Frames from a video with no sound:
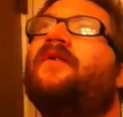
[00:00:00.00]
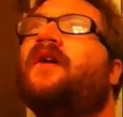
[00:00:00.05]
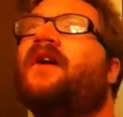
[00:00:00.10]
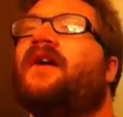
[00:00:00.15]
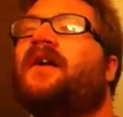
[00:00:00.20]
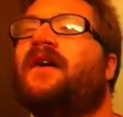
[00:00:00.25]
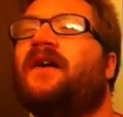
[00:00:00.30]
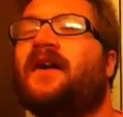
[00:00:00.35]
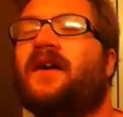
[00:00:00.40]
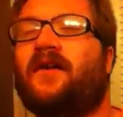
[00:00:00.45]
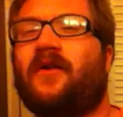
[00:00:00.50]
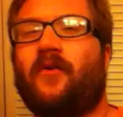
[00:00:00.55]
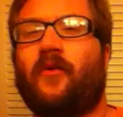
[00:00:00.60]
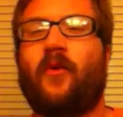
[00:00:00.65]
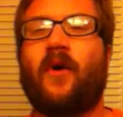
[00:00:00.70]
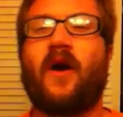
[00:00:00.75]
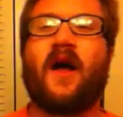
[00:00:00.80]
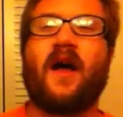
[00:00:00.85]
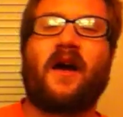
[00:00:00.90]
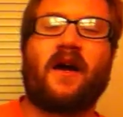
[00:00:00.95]
they get a
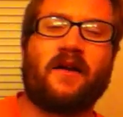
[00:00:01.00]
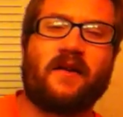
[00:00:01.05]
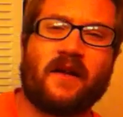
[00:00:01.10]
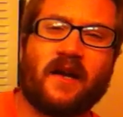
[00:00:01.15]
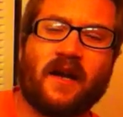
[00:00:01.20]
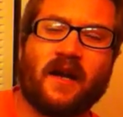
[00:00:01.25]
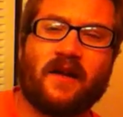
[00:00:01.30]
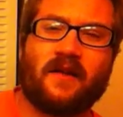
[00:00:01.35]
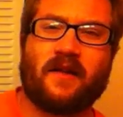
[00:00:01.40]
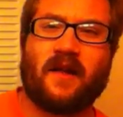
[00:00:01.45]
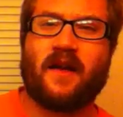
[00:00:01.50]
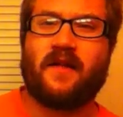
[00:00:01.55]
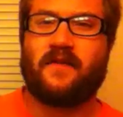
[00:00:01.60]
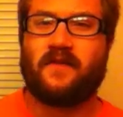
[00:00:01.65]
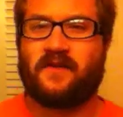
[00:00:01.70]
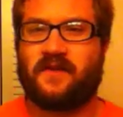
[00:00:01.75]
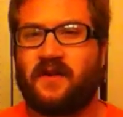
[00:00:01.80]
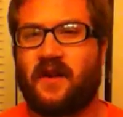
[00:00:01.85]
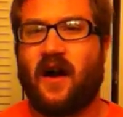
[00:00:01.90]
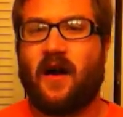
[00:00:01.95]
wreck and they have to
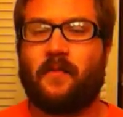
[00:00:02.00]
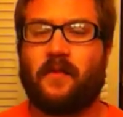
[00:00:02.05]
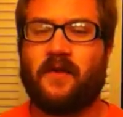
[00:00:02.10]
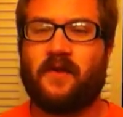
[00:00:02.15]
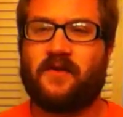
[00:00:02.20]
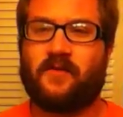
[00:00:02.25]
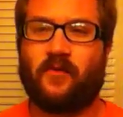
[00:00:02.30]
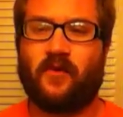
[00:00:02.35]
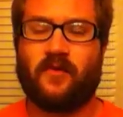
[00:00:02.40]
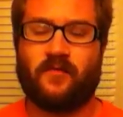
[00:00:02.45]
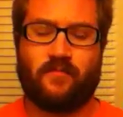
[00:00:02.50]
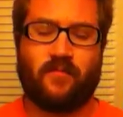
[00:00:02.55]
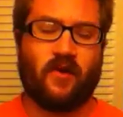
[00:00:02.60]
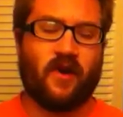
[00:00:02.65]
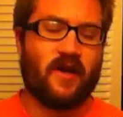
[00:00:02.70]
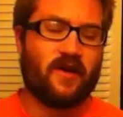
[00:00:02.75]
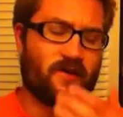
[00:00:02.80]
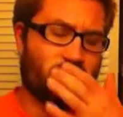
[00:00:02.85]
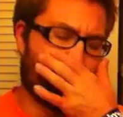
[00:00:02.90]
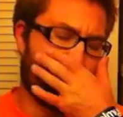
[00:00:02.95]
stop at this one
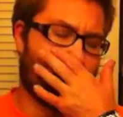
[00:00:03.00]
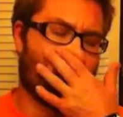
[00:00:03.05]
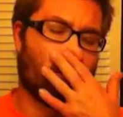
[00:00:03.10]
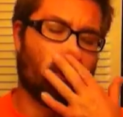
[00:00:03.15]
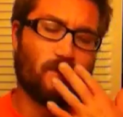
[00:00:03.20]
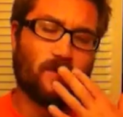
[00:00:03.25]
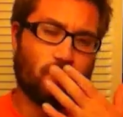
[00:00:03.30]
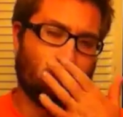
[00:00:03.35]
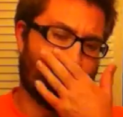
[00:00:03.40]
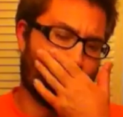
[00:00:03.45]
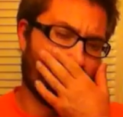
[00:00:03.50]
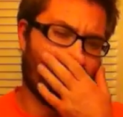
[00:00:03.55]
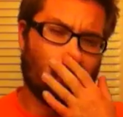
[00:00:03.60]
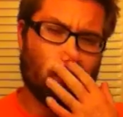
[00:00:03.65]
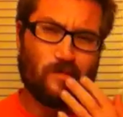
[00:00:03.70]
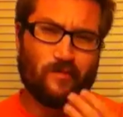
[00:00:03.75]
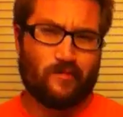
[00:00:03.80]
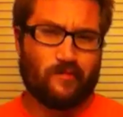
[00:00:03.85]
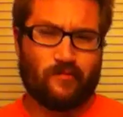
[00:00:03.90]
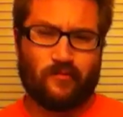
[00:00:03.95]
place, and
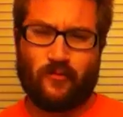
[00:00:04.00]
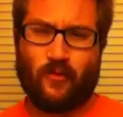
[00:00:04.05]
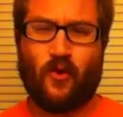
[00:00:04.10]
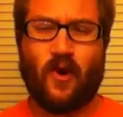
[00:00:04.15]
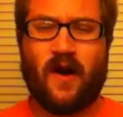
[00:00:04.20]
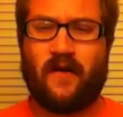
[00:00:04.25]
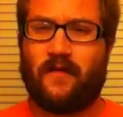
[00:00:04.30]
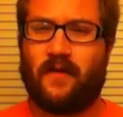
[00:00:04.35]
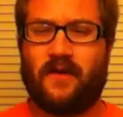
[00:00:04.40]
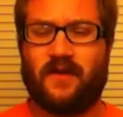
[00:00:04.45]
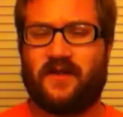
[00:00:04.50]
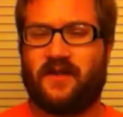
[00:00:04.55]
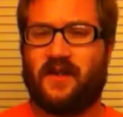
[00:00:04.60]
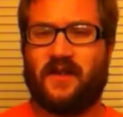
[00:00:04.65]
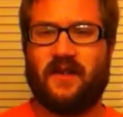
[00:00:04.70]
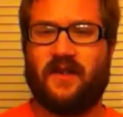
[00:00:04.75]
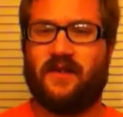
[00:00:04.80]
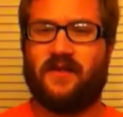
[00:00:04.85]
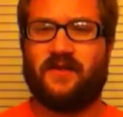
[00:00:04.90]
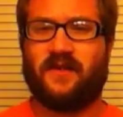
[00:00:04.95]
whatever this
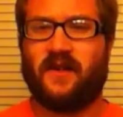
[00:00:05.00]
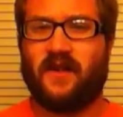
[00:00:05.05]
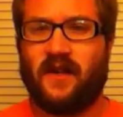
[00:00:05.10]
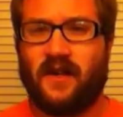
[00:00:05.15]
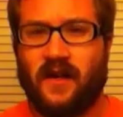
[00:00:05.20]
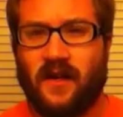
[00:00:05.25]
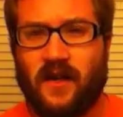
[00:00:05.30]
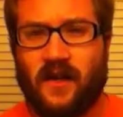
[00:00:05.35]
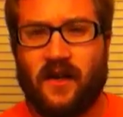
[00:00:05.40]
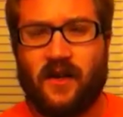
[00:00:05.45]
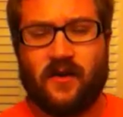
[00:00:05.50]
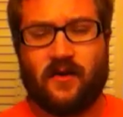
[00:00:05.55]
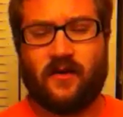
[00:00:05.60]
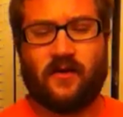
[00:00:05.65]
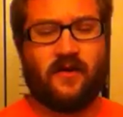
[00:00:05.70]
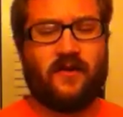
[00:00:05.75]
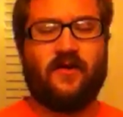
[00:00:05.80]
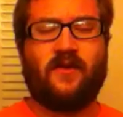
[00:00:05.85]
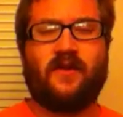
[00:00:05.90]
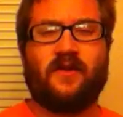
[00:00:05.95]
is,
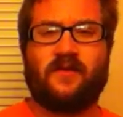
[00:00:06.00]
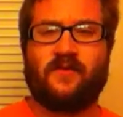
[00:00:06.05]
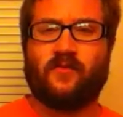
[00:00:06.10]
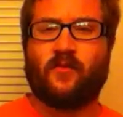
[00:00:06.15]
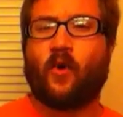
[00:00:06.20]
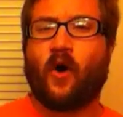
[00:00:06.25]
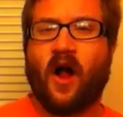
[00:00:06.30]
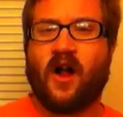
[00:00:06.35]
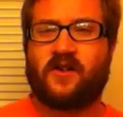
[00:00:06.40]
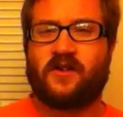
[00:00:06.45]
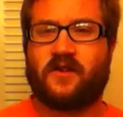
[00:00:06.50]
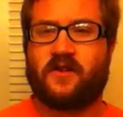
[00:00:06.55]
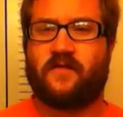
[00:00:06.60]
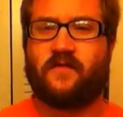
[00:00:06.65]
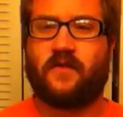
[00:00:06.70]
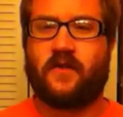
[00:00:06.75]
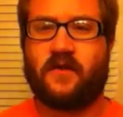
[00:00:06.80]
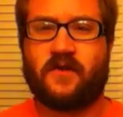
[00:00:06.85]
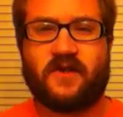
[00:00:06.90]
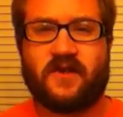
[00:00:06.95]
you can watch it
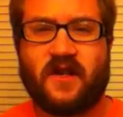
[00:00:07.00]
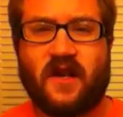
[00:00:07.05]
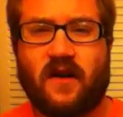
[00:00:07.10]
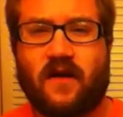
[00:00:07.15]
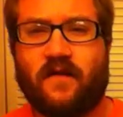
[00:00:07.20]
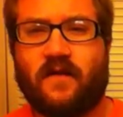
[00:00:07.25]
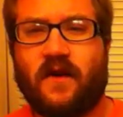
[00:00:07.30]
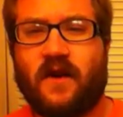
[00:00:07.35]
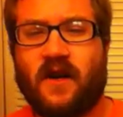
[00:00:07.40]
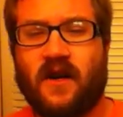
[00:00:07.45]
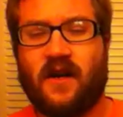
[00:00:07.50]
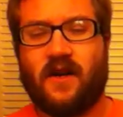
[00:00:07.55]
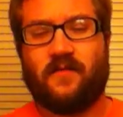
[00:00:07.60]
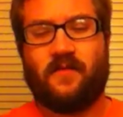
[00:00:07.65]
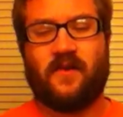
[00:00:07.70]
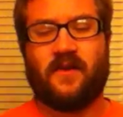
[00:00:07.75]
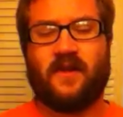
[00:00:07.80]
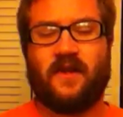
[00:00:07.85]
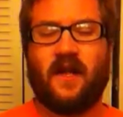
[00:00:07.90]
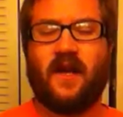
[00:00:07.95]
for yourself.
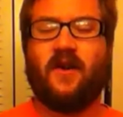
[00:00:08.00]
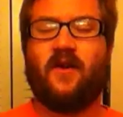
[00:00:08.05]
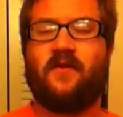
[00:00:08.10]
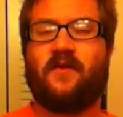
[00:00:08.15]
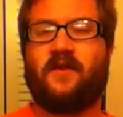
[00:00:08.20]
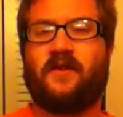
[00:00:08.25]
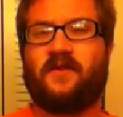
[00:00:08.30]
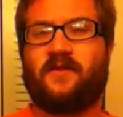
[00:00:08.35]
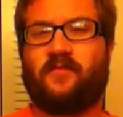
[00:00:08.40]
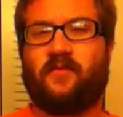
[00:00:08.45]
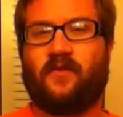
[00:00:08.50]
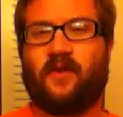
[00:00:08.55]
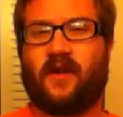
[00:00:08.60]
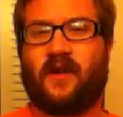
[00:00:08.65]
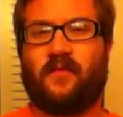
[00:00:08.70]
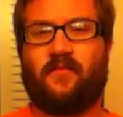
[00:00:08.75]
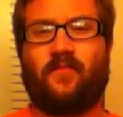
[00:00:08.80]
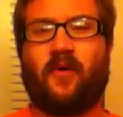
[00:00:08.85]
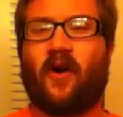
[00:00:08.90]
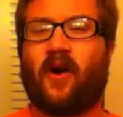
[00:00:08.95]
But then they go to this
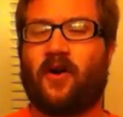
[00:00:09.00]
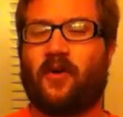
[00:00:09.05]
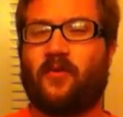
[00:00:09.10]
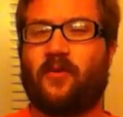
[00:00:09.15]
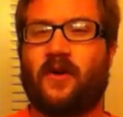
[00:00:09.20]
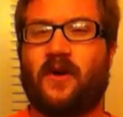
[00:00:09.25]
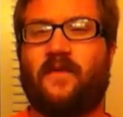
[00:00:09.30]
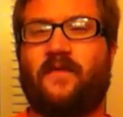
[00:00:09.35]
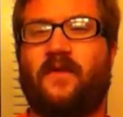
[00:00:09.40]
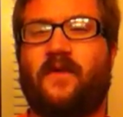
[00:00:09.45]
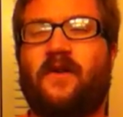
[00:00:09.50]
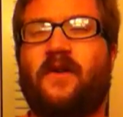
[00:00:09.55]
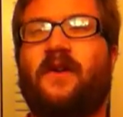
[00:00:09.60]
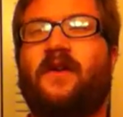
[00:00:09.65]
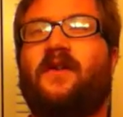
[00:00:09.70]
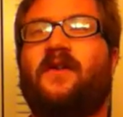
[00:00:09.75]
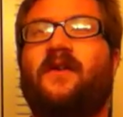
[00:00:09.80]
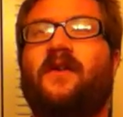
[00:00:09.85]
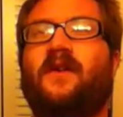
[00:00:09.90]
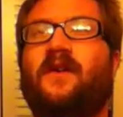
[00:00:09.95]
like a park or whatever, and
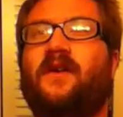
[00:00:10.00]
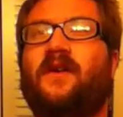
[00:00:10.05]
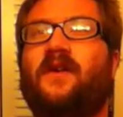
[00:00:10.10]
then